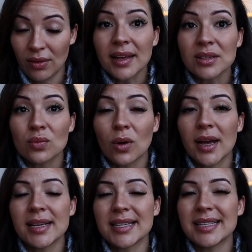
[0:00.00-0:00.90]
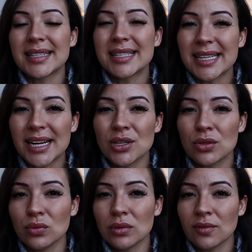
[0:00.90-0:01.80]
That's why it's
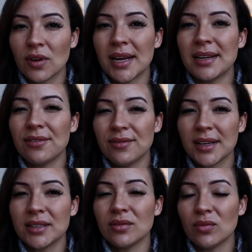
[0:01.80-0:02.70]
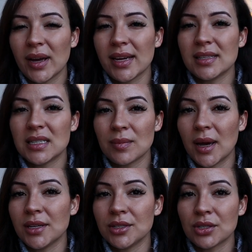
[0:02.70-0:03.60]
essential to find effective ways to
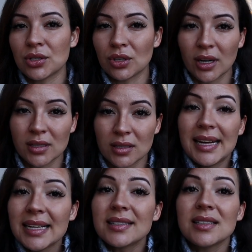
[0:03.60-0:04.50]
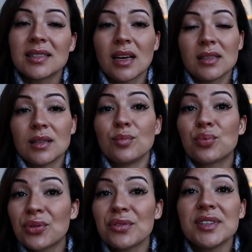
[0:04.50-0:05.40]
manage stress. Let's discuss some
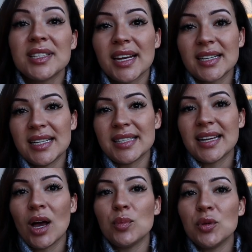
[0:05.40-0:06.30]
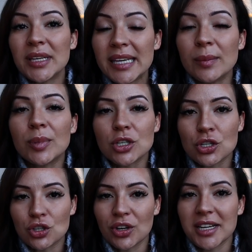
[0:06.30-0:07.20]
proven techniques to help you keep
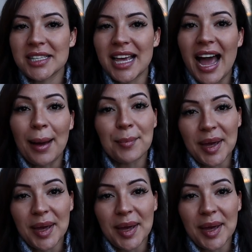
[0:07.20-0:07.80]
stress at